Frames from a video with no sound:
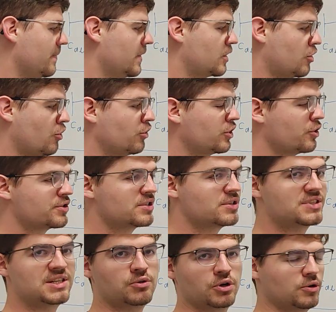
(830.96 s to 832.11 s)
the current goes to
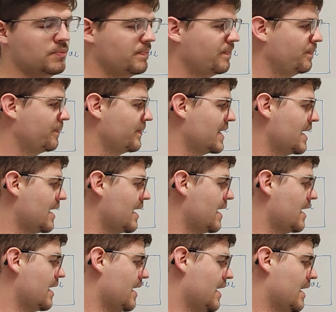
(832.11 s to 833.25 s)
zero.
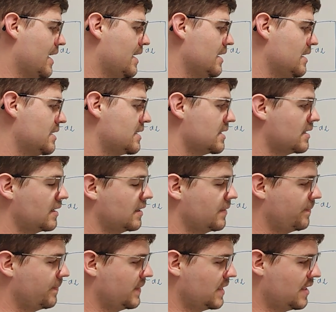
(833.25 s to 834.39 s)
And
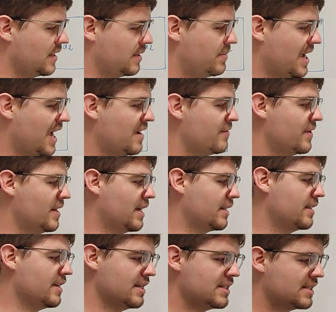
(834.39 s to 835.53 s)
the behavior like
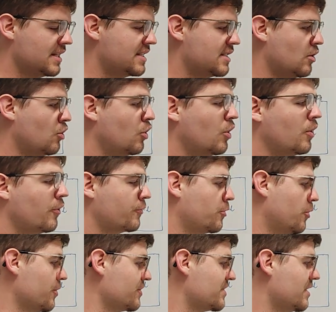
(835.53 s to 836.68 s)
this is so, of
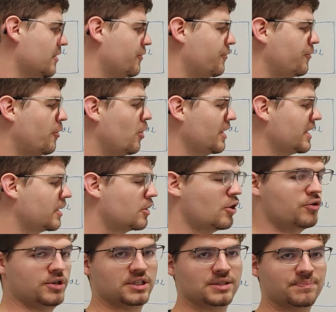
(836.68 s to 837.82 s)
course, a falling
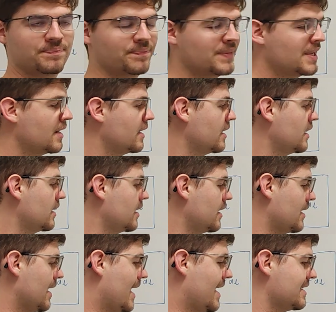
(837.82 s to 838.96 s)
current.
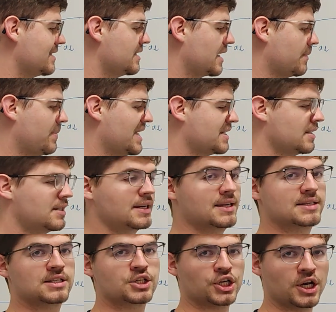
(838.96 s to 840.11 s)
As the capacitor
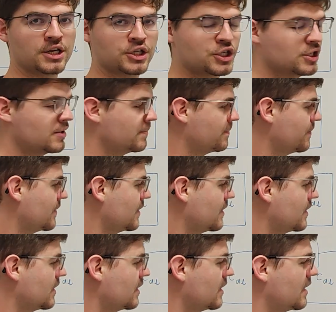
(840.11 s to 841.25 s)
gets charged,
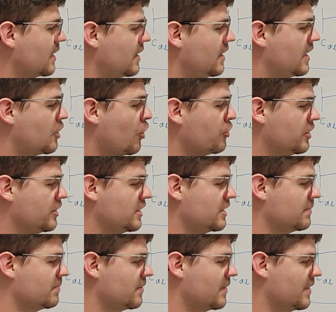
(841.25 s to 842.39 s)
the current
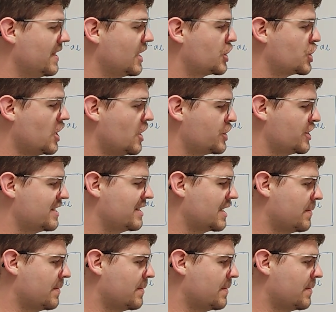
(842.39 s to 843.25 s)
that charges the